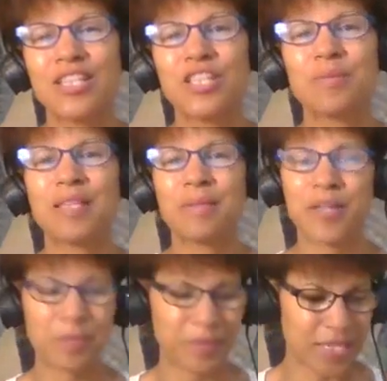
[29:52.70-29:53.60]
You'll be in a
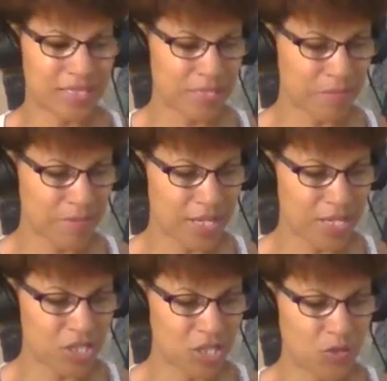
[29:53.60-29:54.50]
better place to
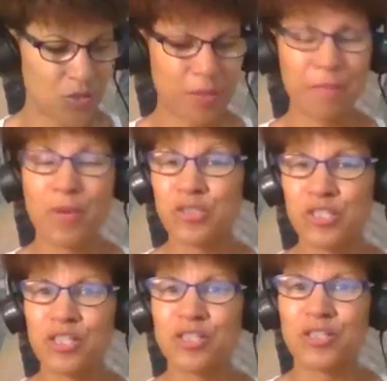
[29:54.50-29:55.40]
manage your
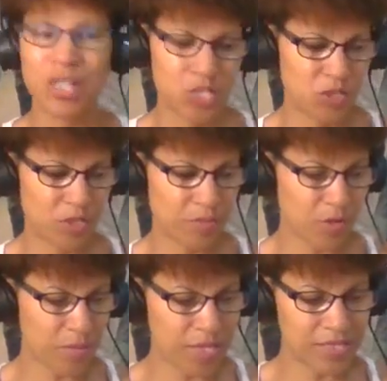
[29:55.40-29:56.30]
emotional trigger
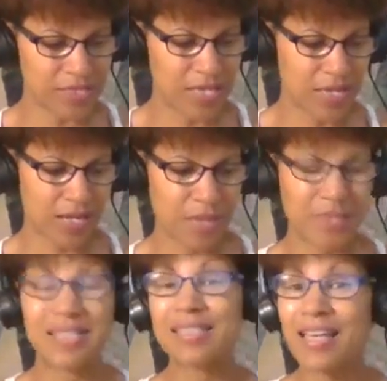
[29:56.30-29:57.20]
moments. I'm
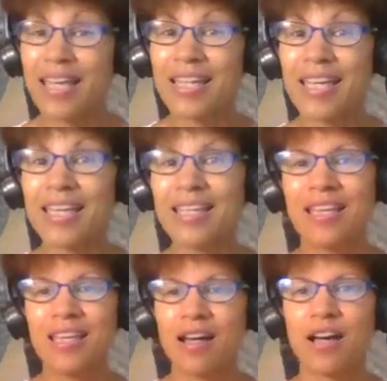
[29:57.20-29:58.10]
excited
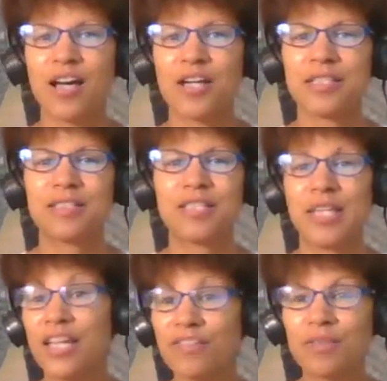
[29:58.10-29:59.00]
uh, to
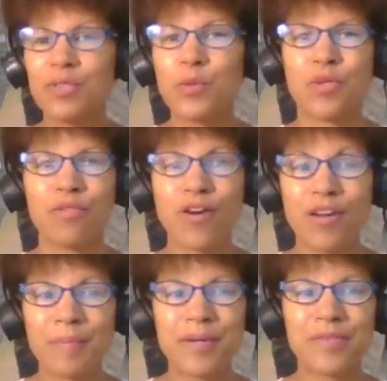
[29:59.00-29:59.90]
hear from you what you
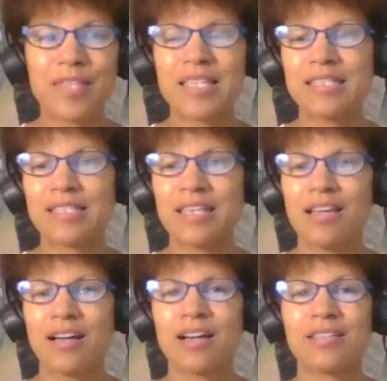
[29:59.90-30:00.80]
thought about this.
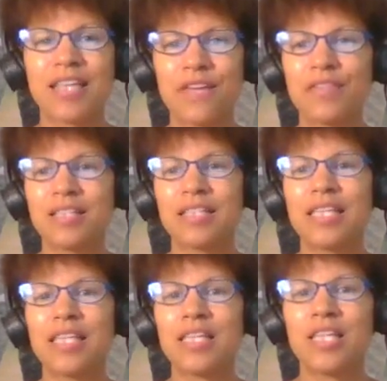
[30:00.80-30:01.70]
Uh,
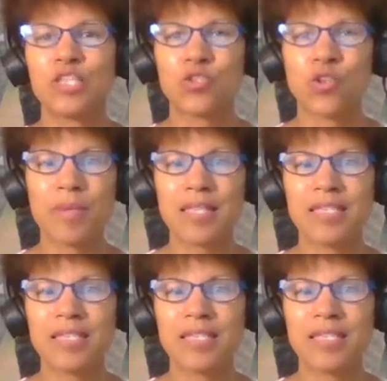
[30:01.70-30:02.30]
definitely drop me a